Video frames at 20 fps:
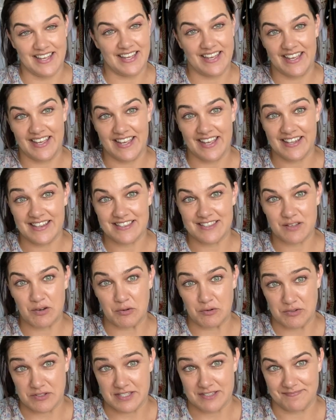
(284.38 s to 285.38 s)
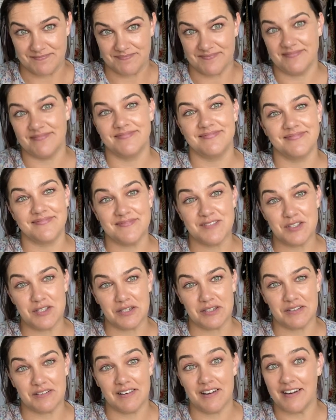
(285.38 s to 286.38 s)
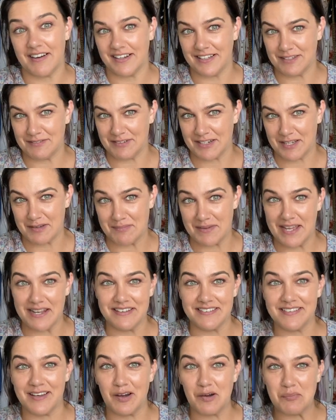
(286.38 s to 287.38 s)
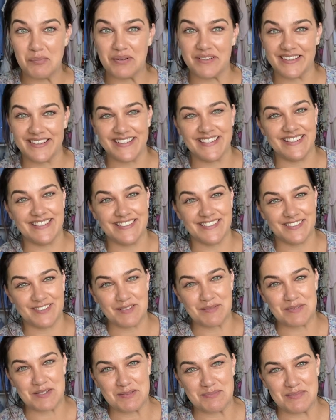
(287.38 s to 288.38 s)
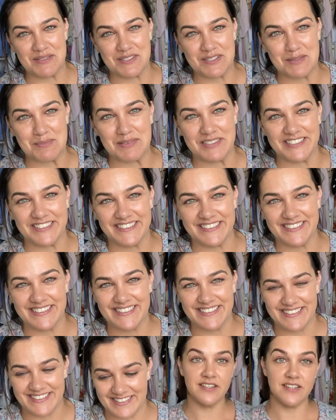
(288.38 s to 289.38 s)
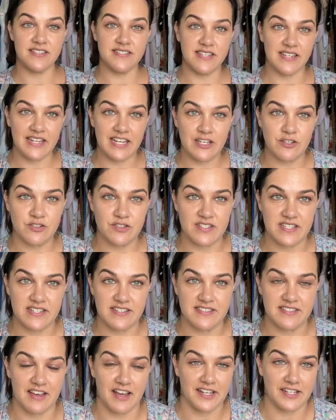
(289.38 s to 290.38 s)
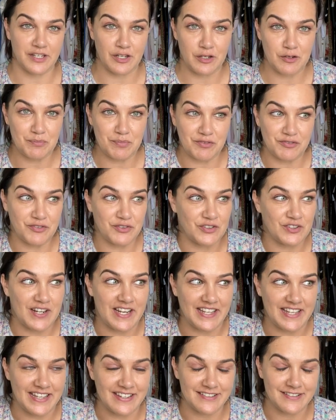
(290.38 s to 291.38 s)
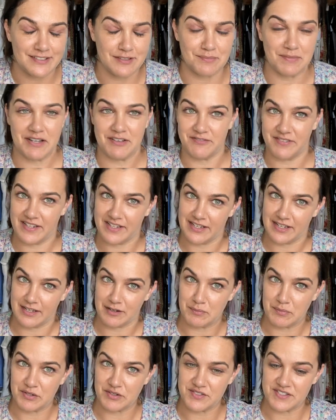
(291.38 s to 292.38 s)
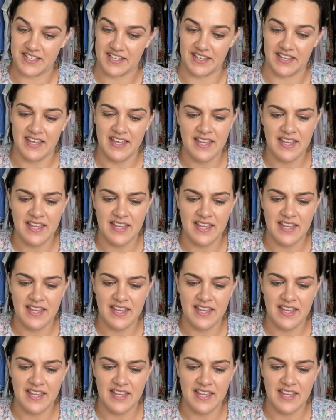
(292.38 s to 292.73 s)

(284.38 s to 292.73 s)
It's awesome. So highly recommend. I'll put it in the description box below. Just an interesting side note before I get to my Fendi unboxing.